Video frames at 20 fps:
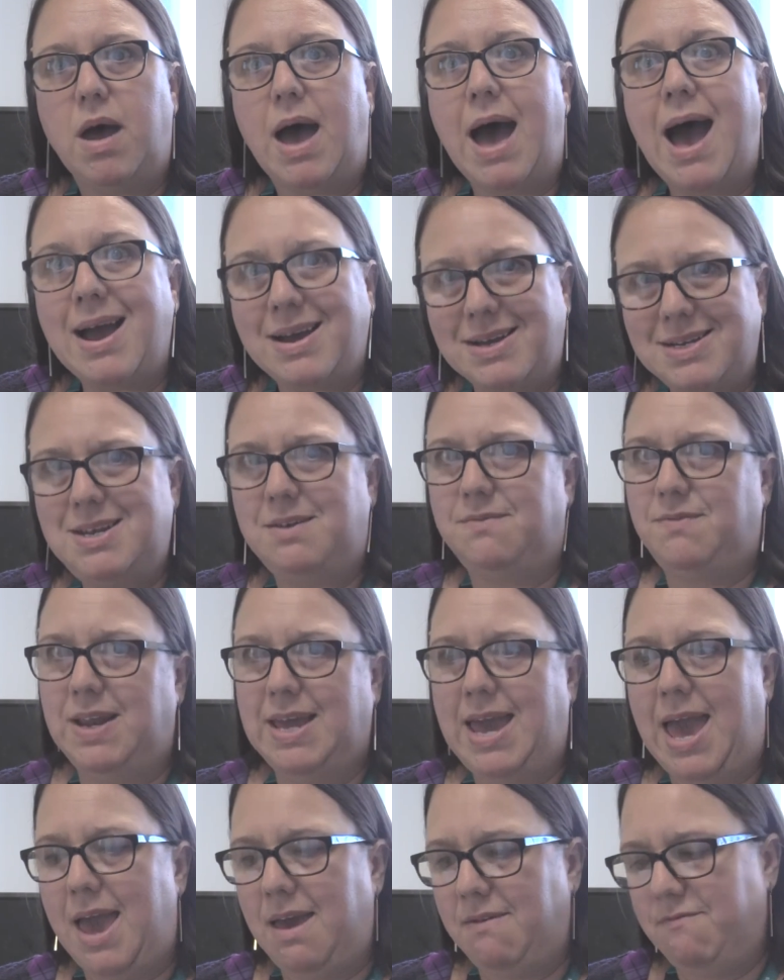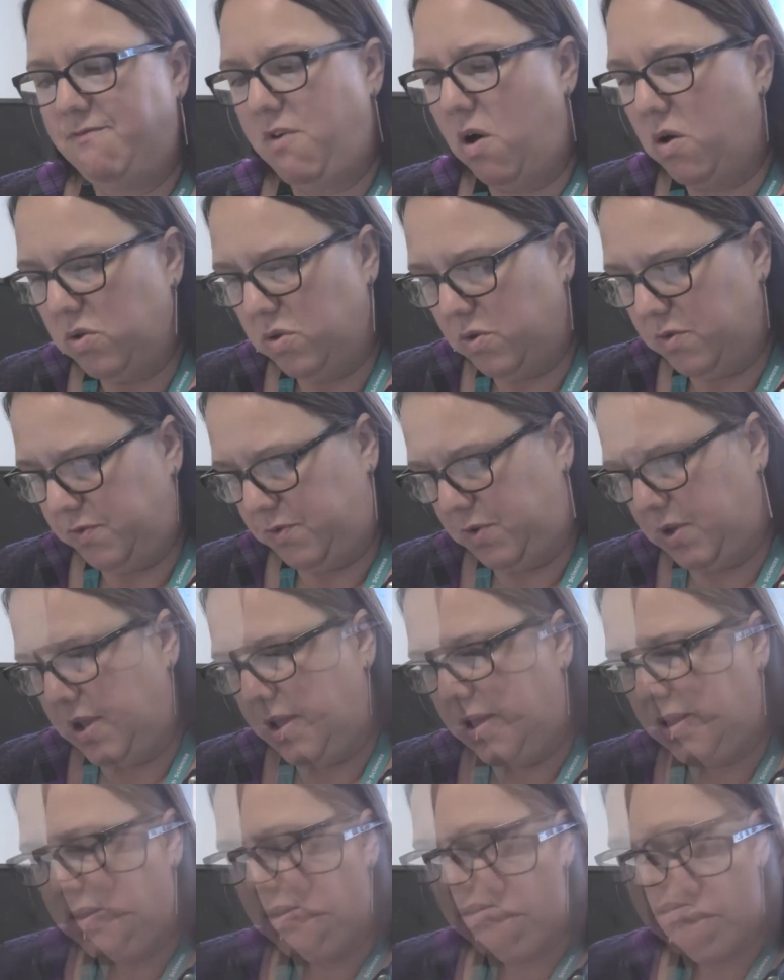actively get involved.
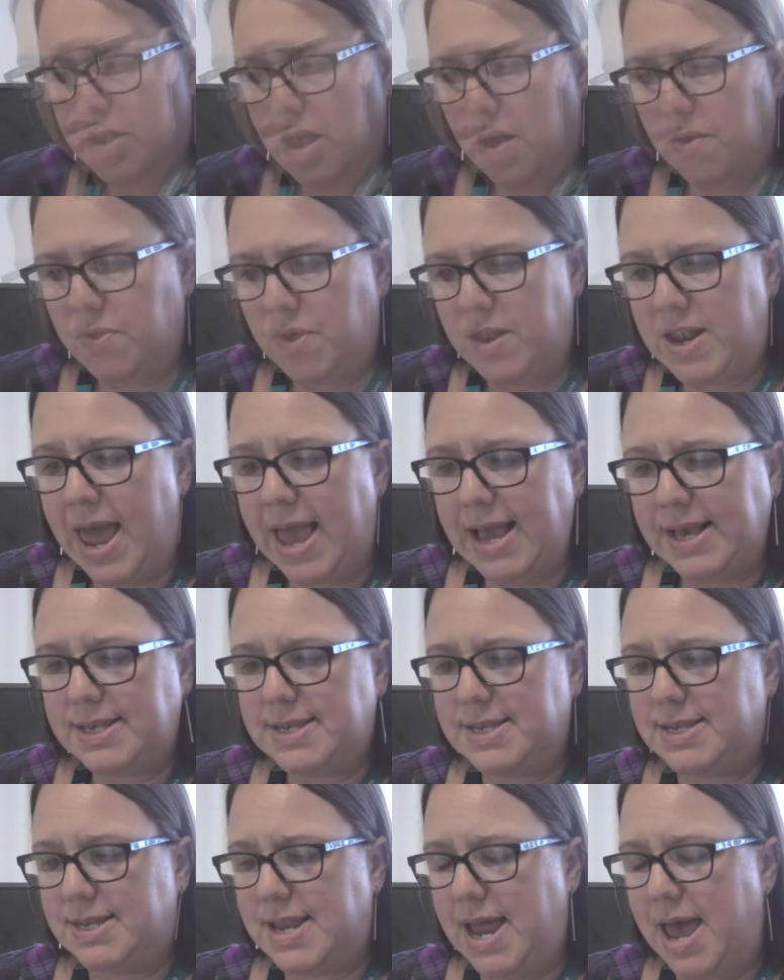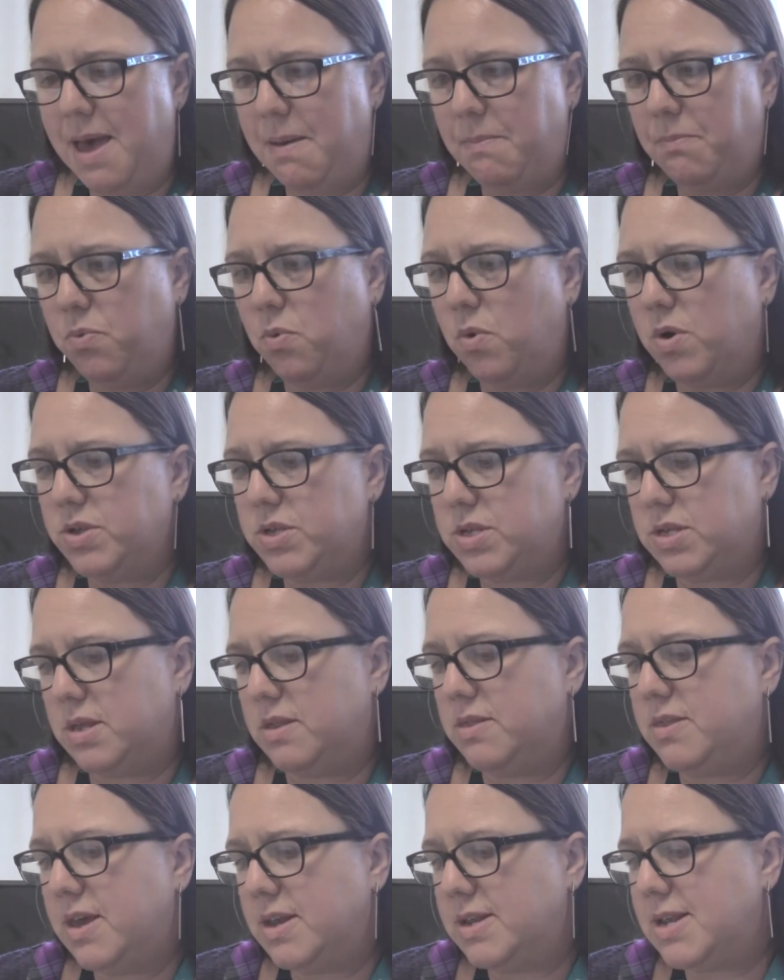So the next step was
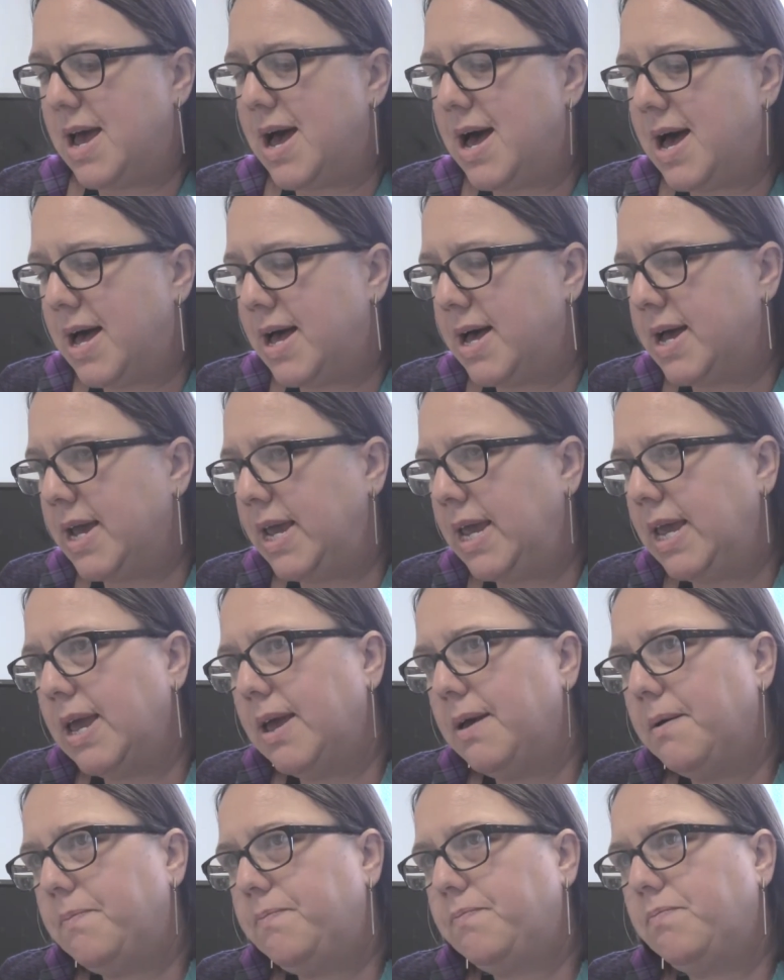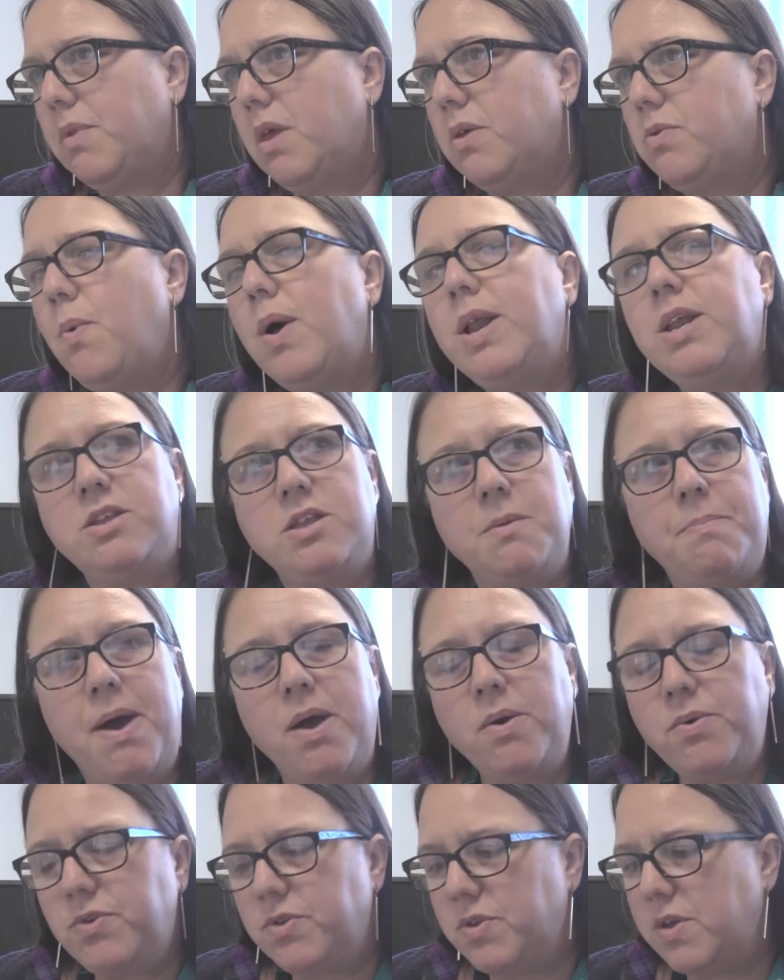that I as well as the
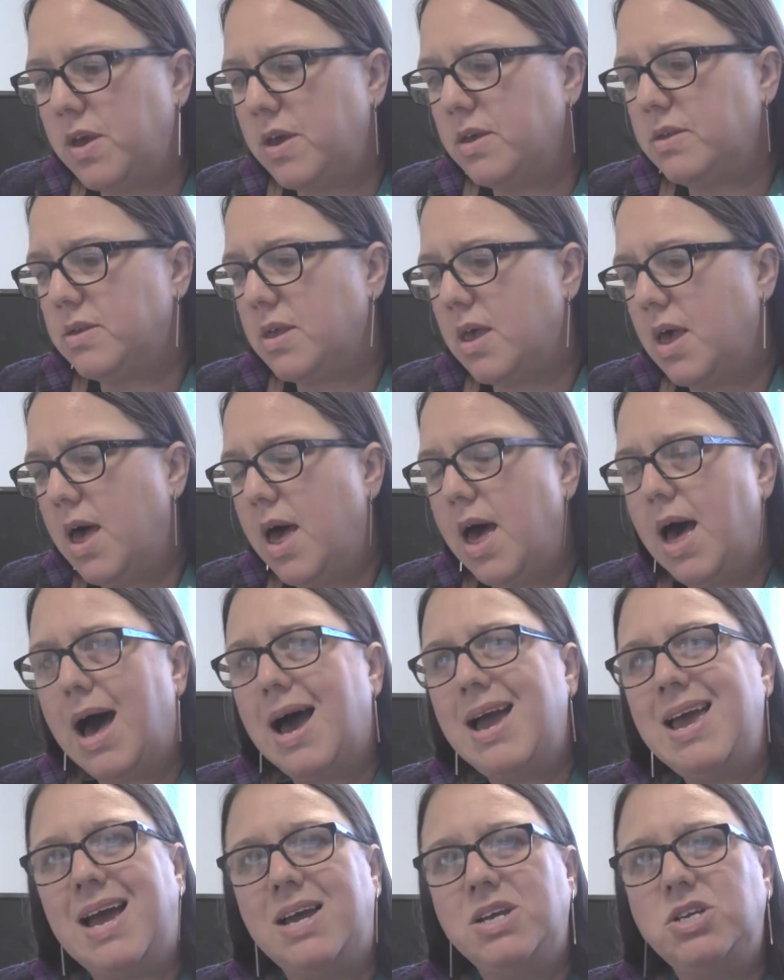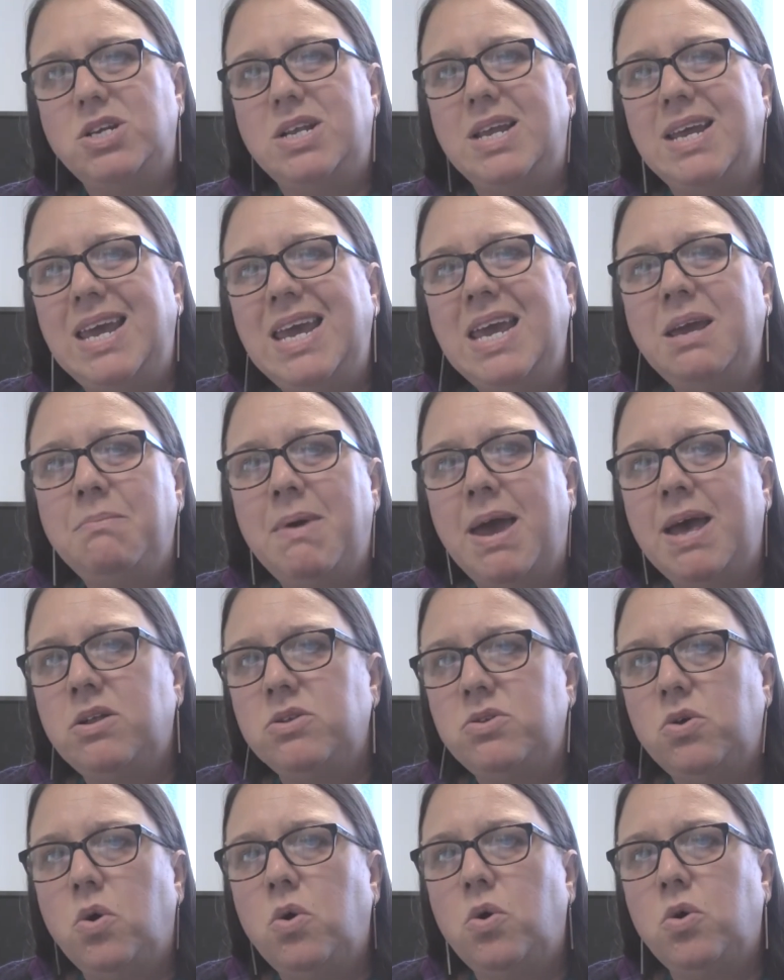posters, I actually
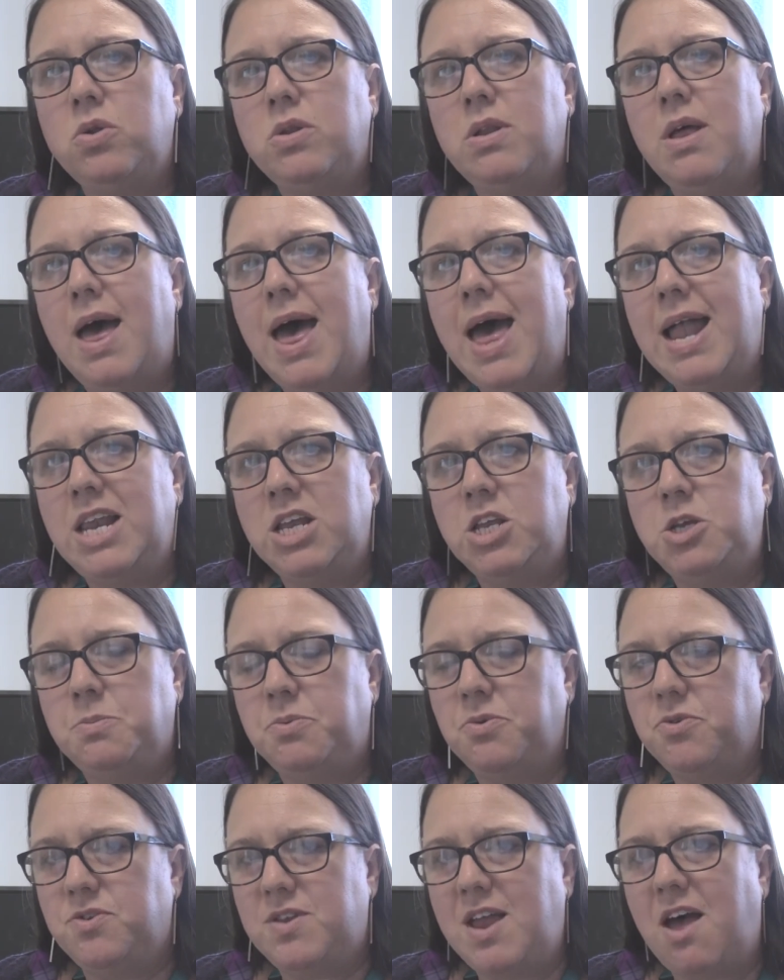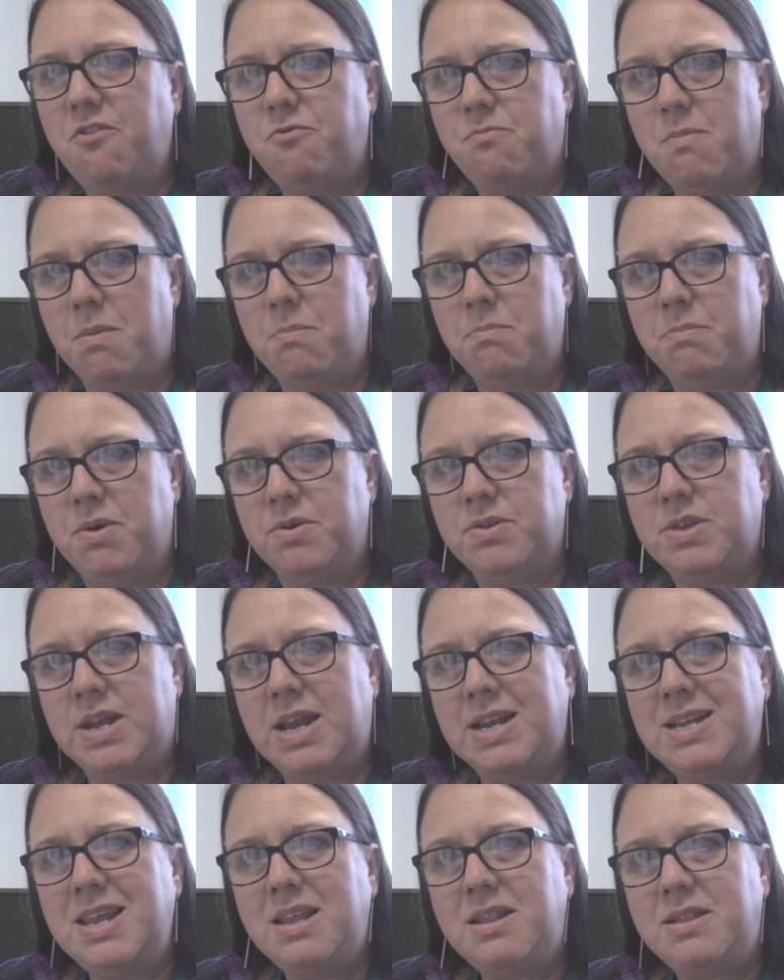emailed all eligible staff members,
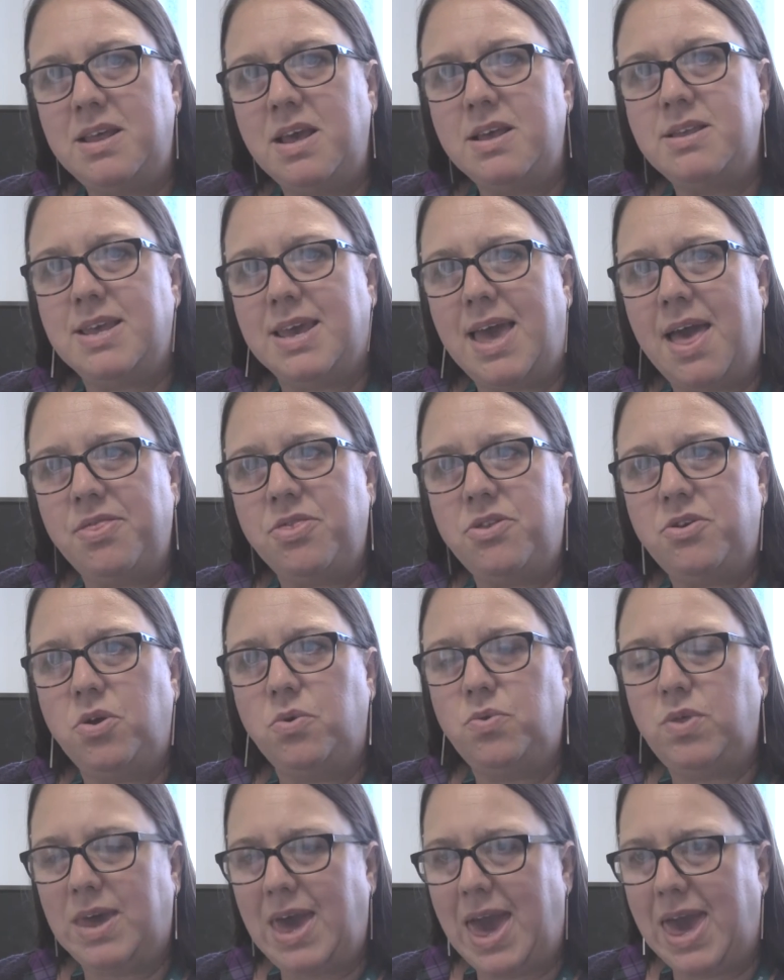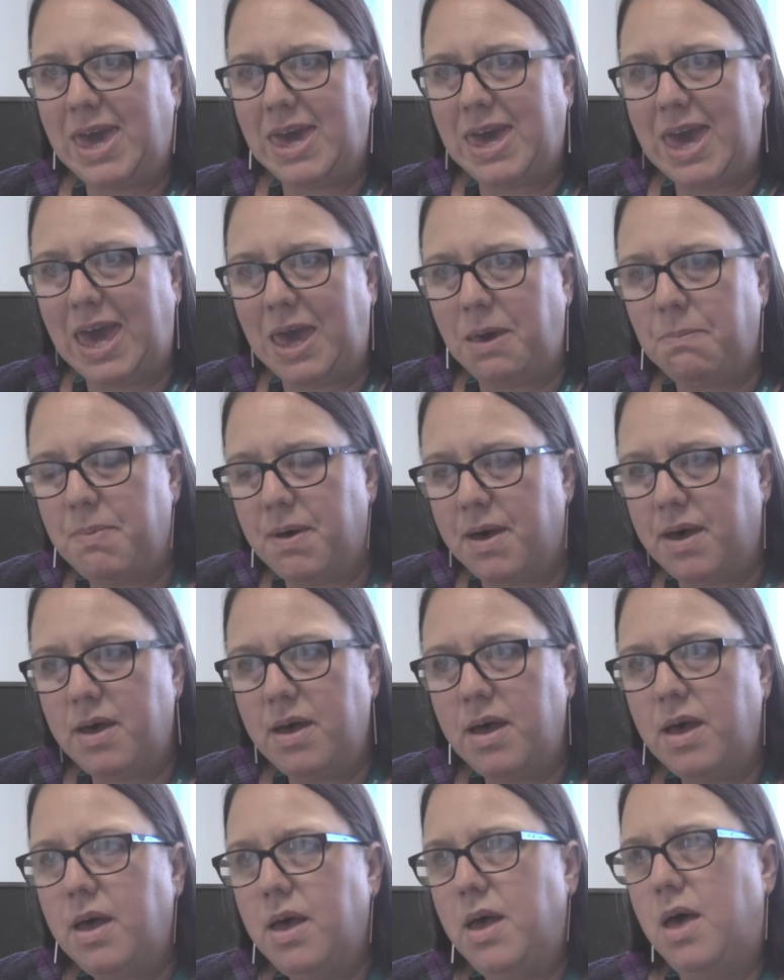and I did this again through the gatekeeper.